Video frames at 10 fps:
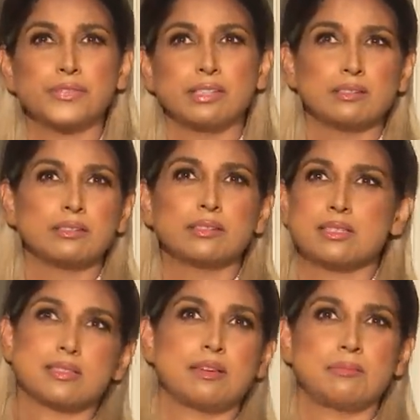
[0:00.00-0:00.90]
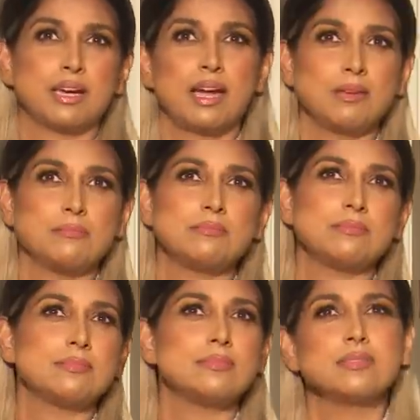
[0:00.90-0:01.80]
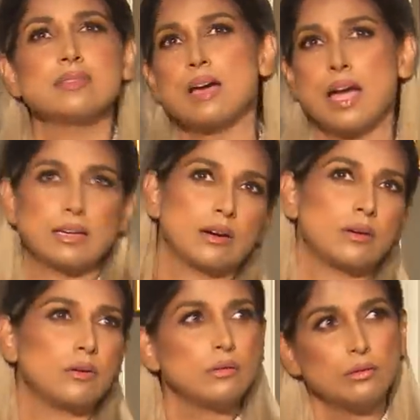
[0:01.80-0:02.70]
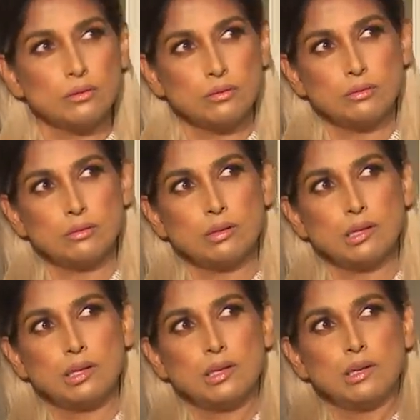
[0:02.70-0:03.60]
feel that sometimes I go.